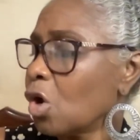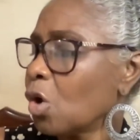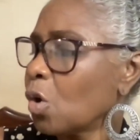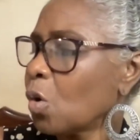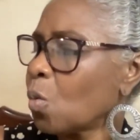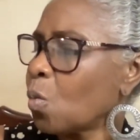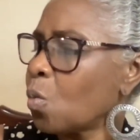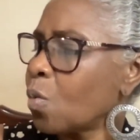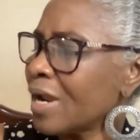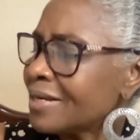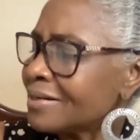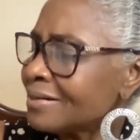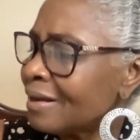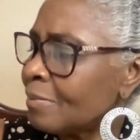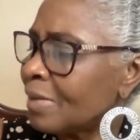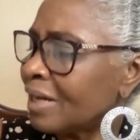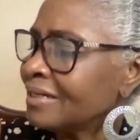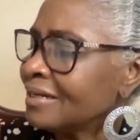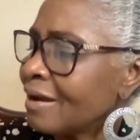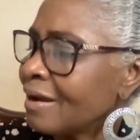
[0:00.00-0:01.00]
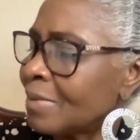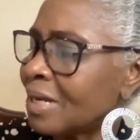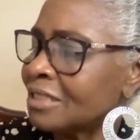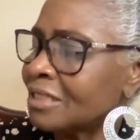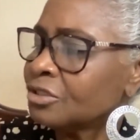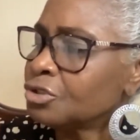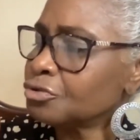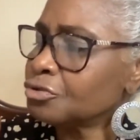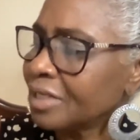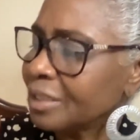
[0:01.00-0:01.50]
When them and your
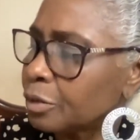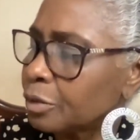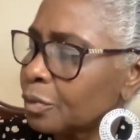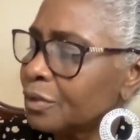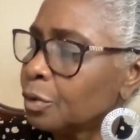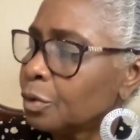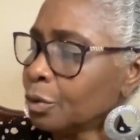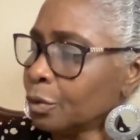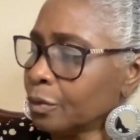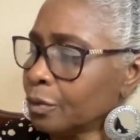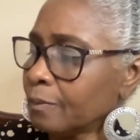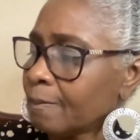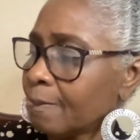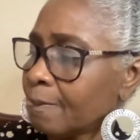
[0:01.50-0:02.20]
man drink, we don't know.